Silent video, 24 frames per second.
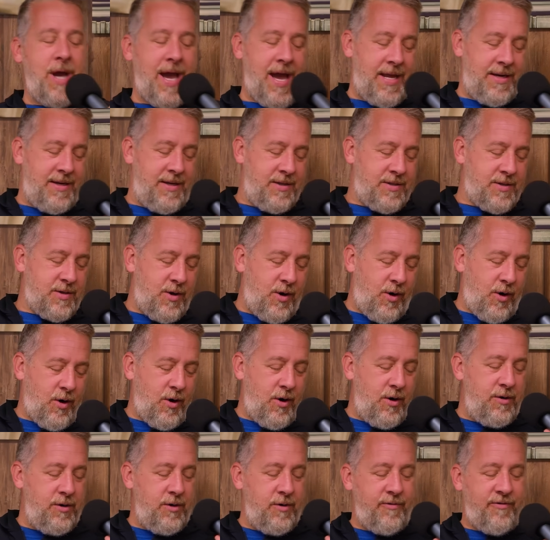had this
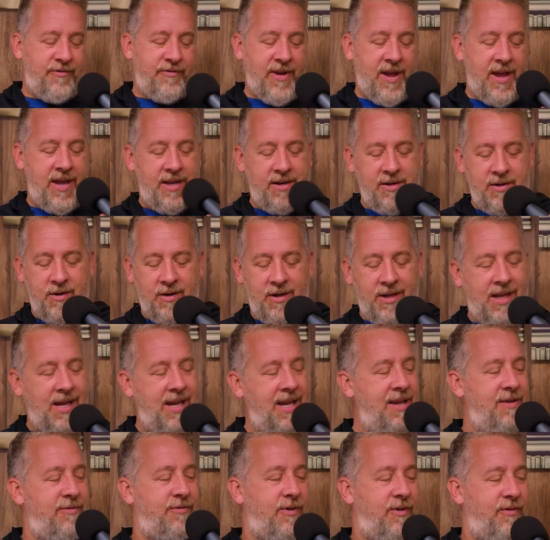car in your
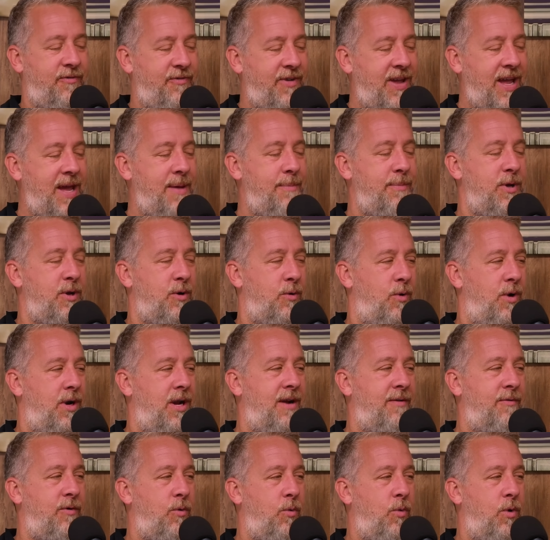life or family or
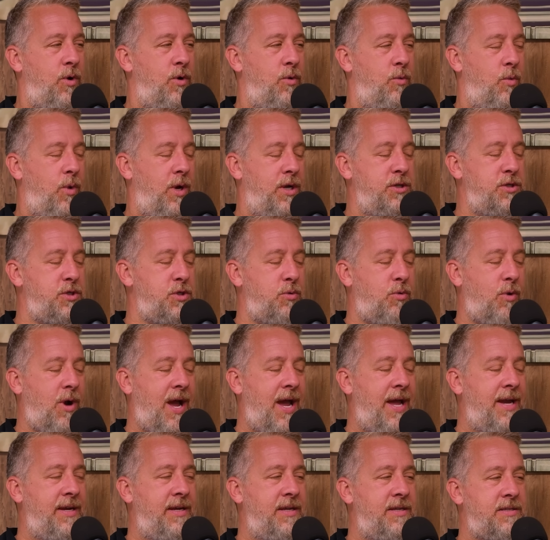whatever? When did you
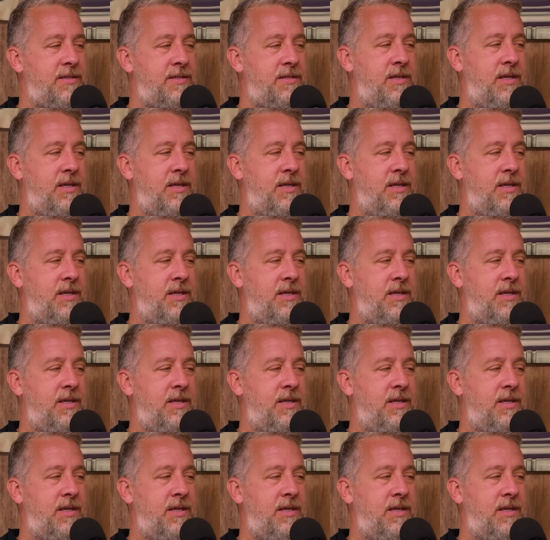ride in this seat?